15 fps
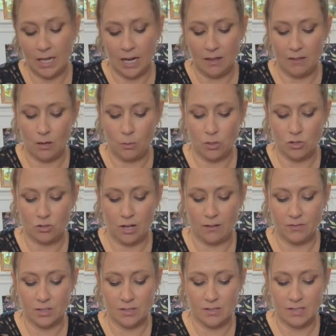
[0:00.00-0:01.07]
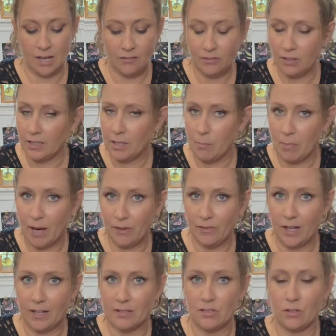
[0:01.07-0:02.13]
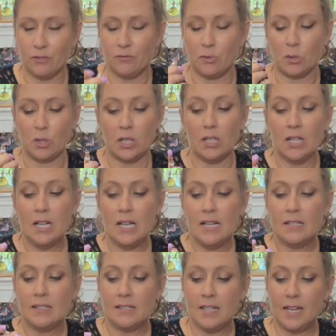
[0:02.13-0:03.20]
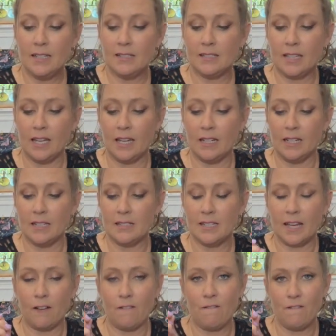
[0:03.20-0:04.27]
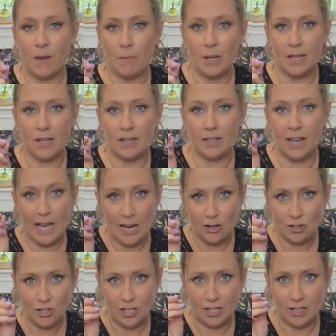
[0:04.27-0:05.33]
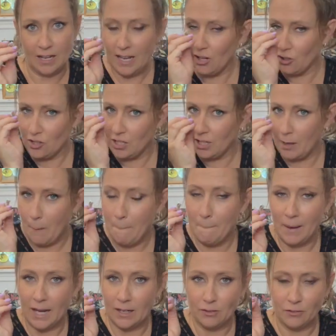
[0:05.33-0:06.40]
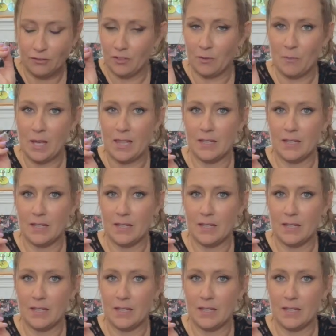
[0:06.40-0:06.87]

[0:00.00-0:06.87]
I think witchcraft is definitely about that. So for snake skin, it's like feminine energy in a bottle for me.